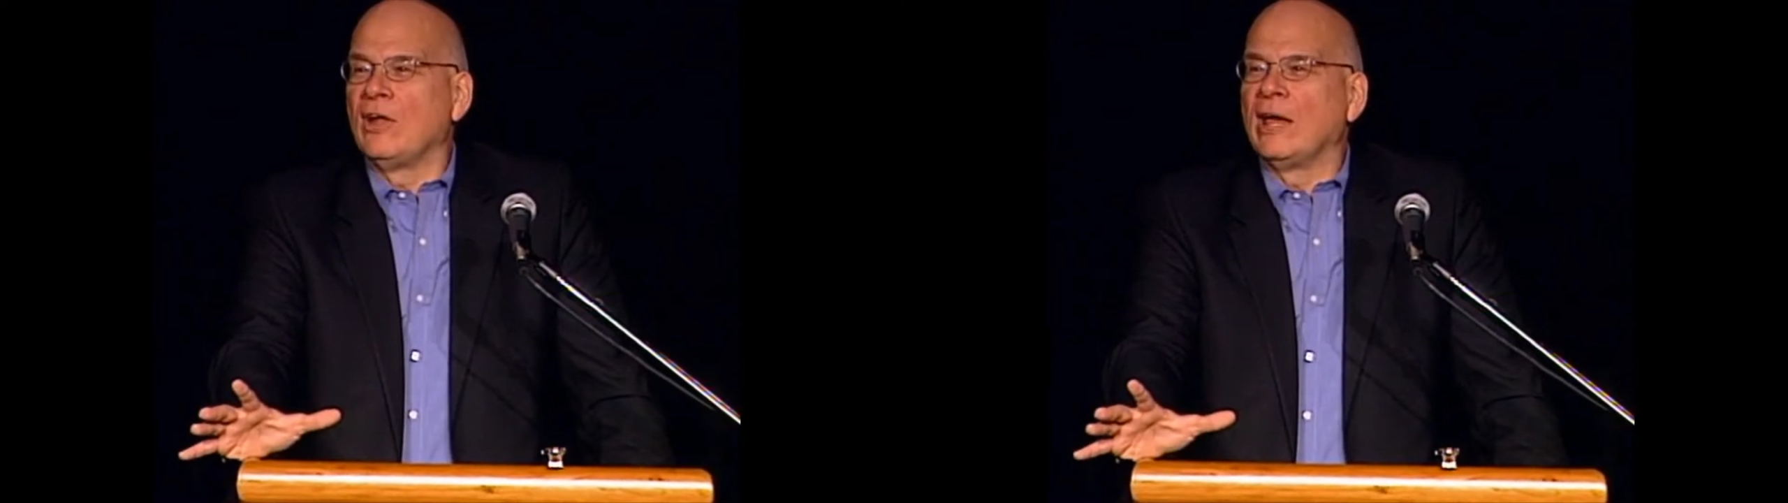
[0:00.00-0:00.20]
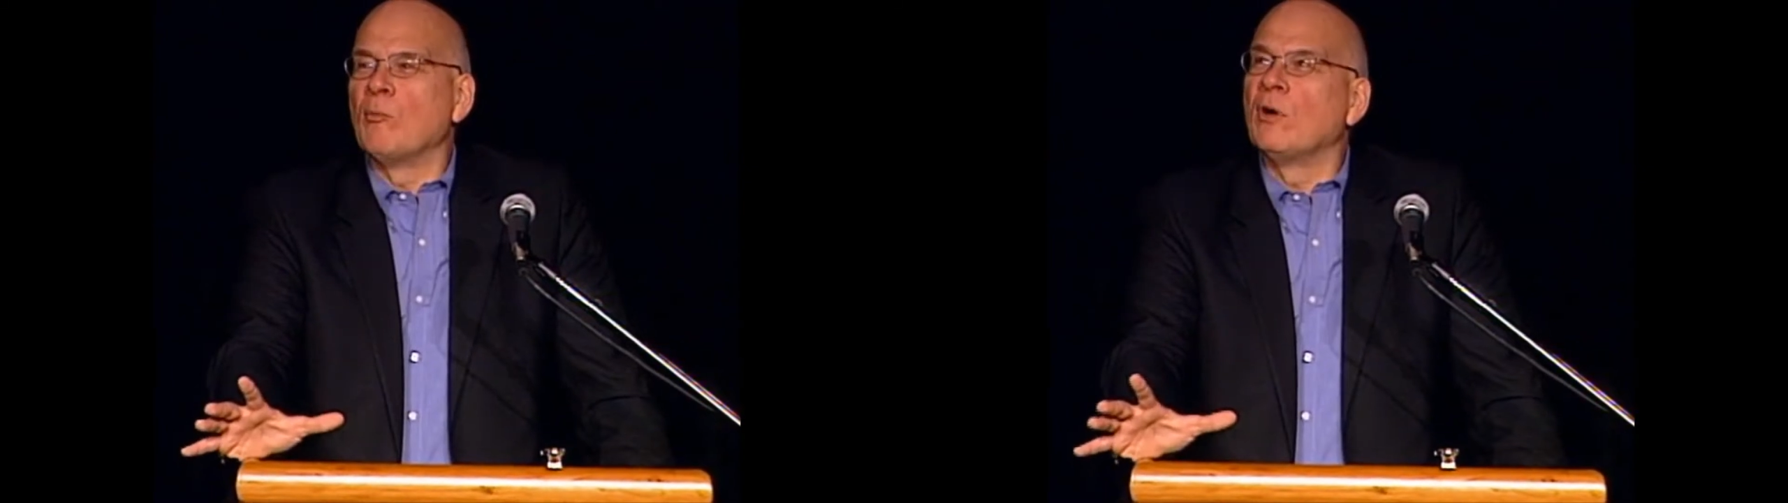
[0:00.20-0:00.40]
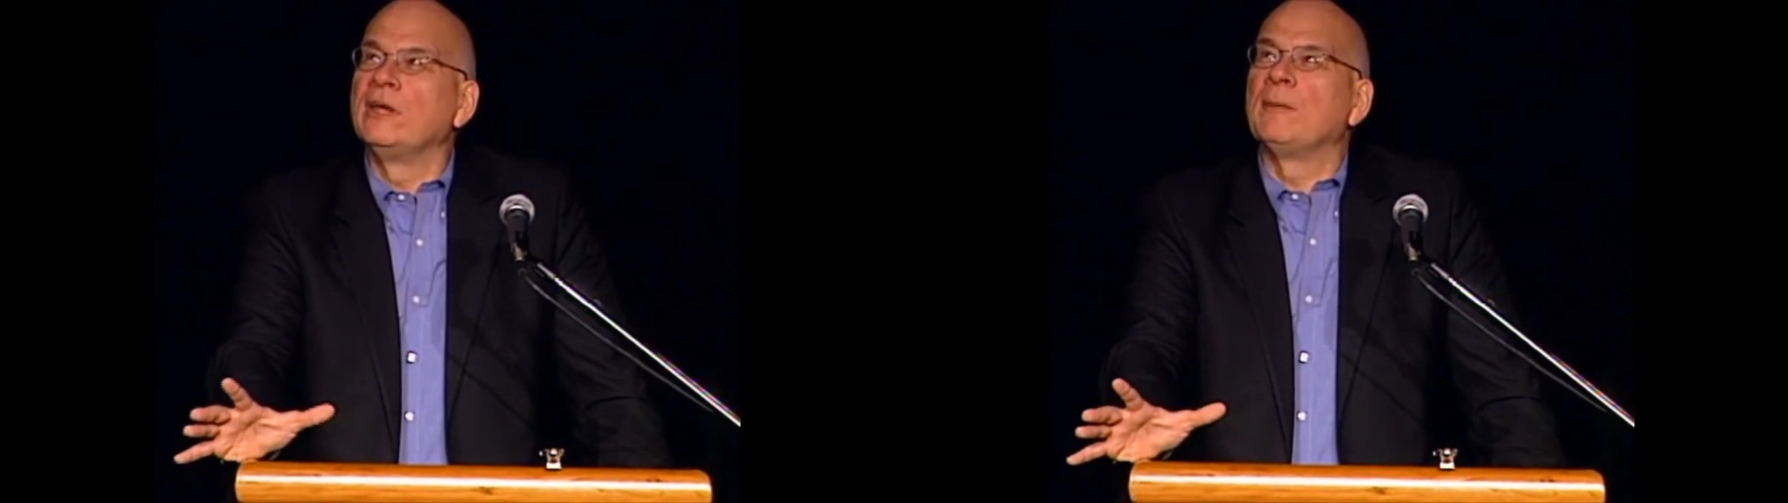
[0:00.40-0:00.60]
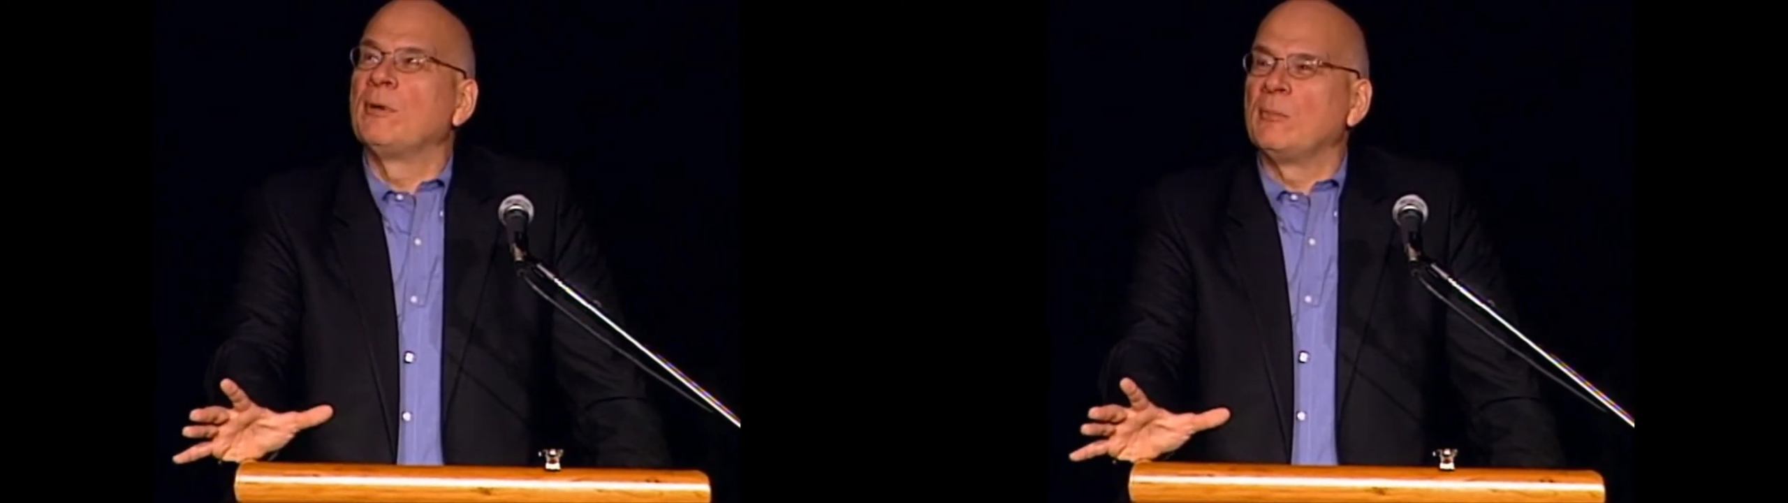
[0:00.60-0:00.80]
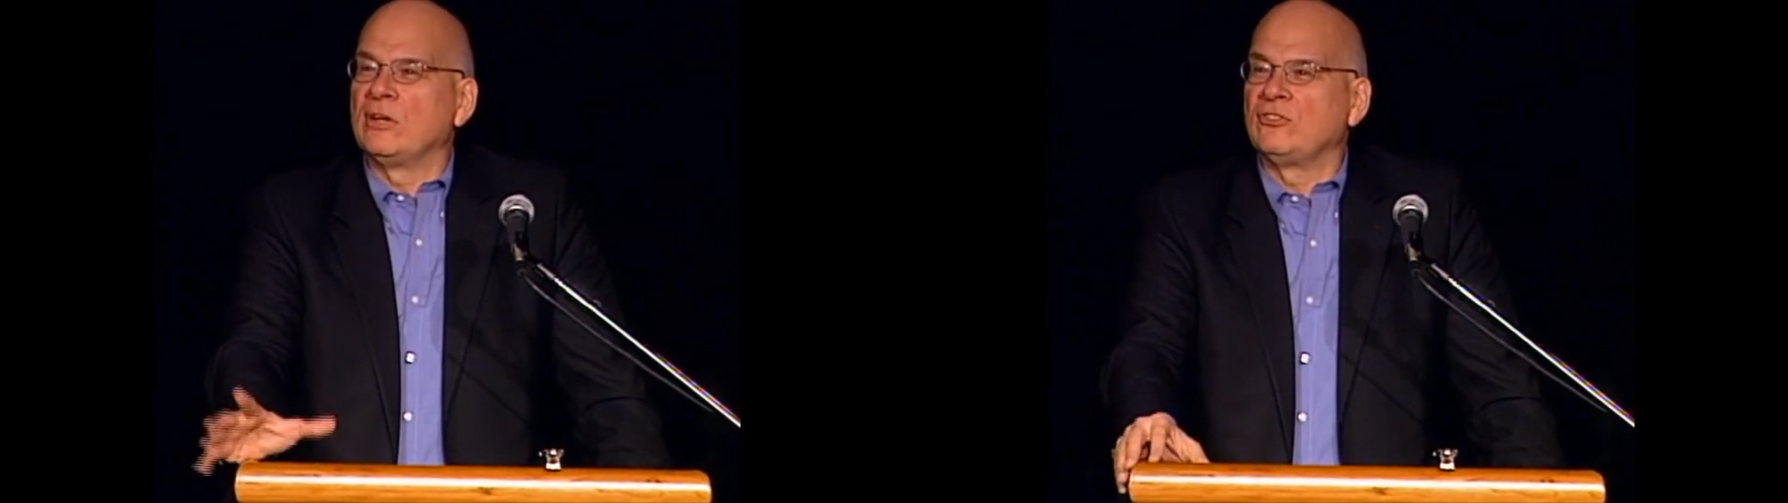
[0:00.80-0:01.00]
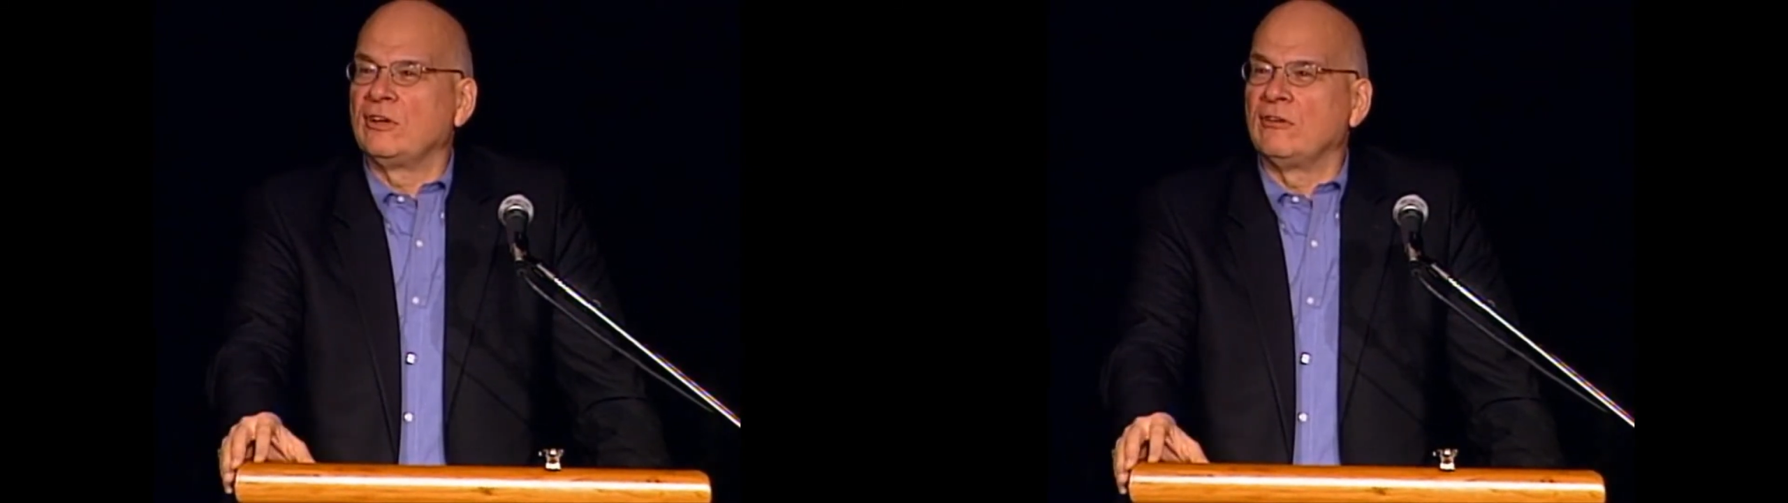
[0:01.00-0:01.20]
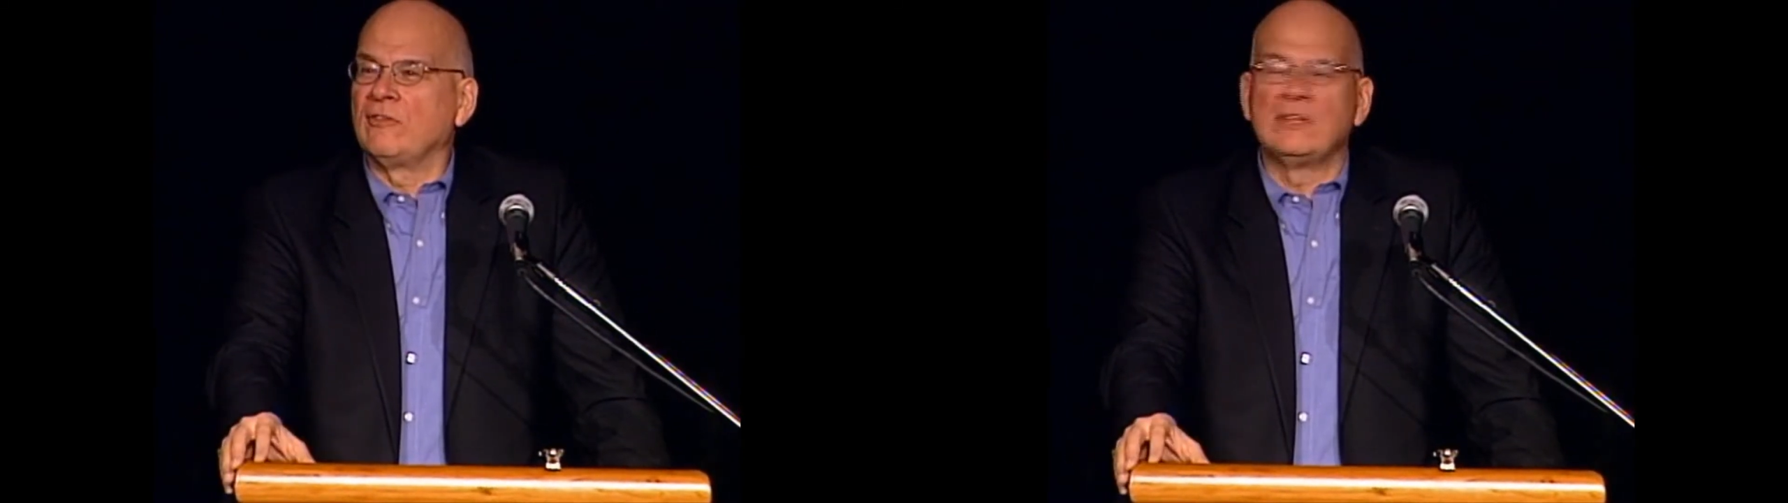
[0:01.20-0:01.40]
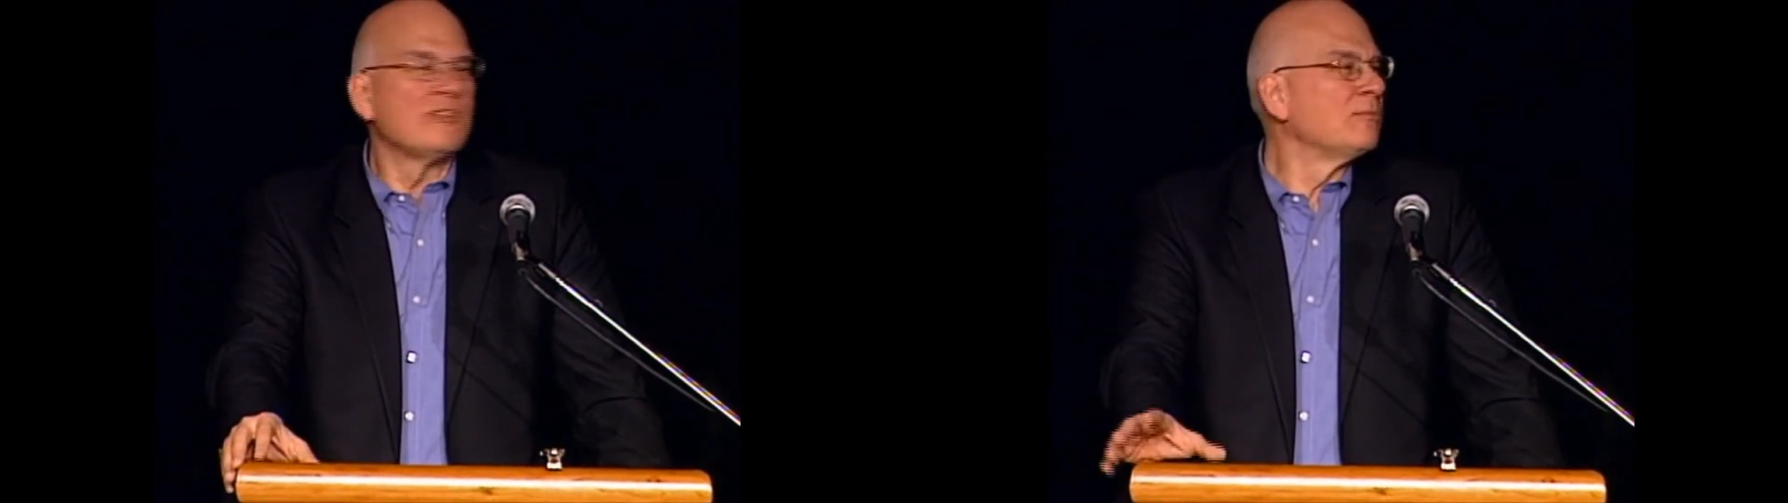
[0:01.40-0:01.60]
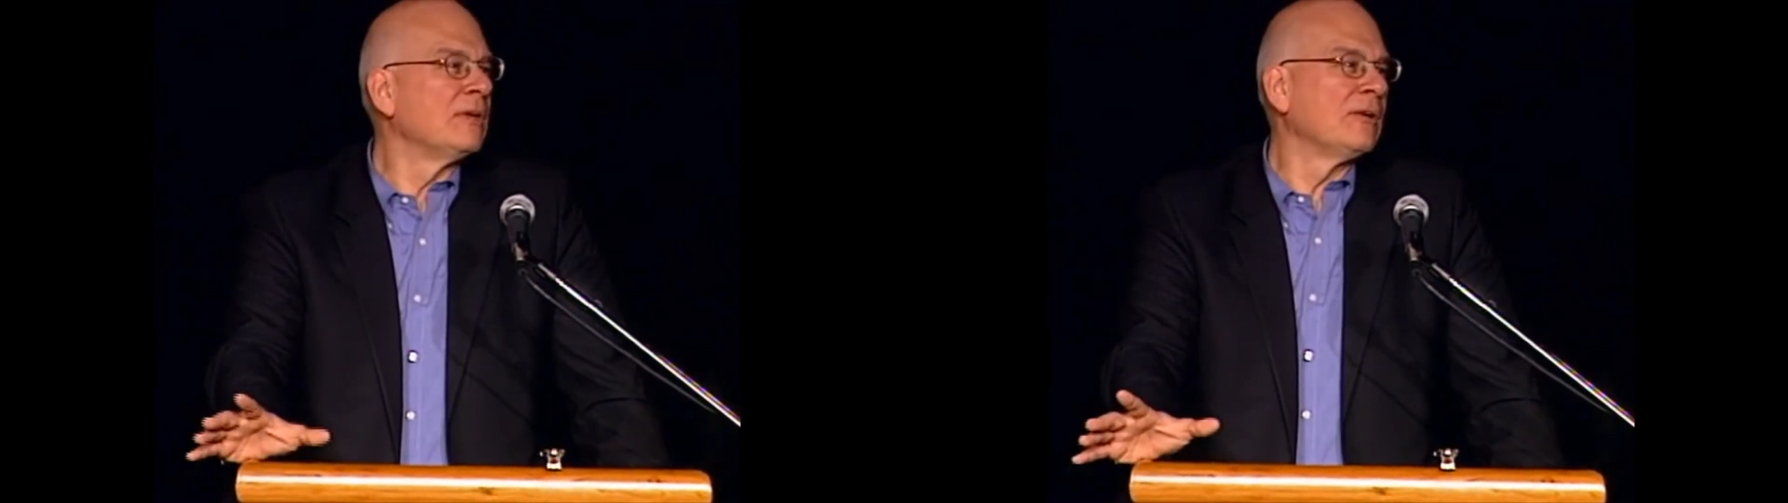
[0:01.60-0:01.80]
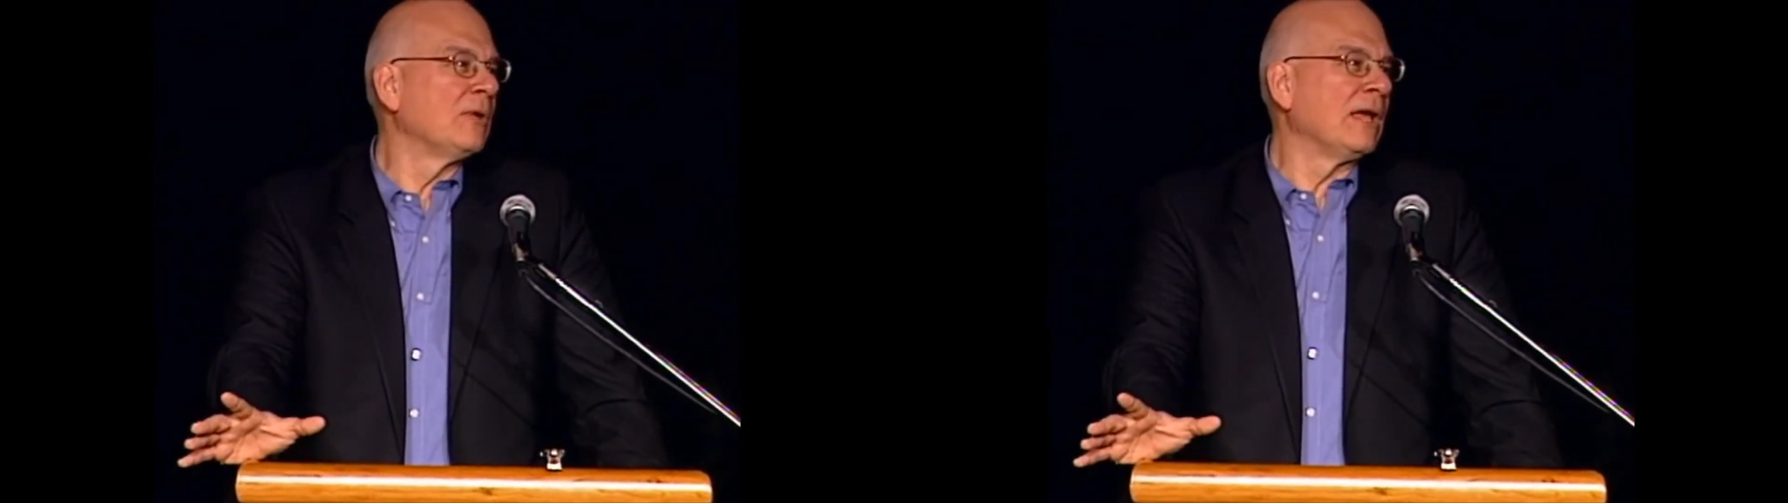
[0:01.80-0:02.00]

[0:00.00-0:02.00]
I want it up on my shelf. It doesn't matter.